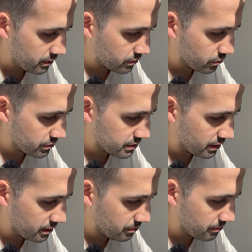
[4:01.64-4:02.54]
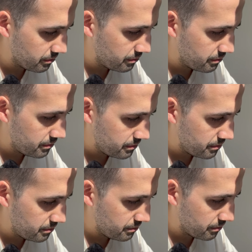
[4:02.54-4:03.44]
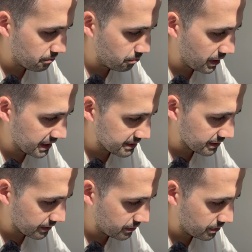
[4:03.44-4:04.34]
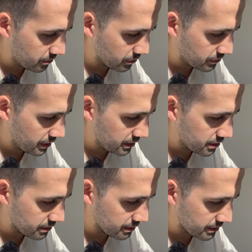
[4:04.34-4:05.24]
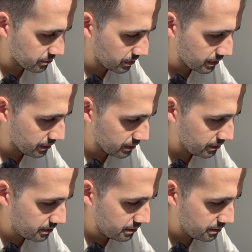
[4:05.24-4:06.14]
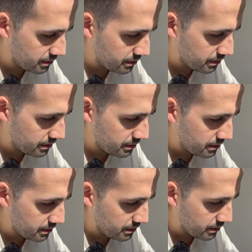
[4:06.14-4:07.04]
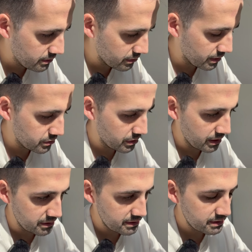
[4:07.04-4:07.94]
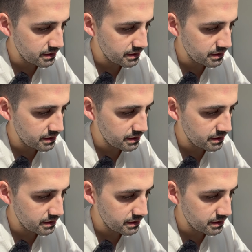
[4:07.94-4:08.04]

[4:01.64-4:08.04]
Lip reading: do some basic rotation as well, so that you can see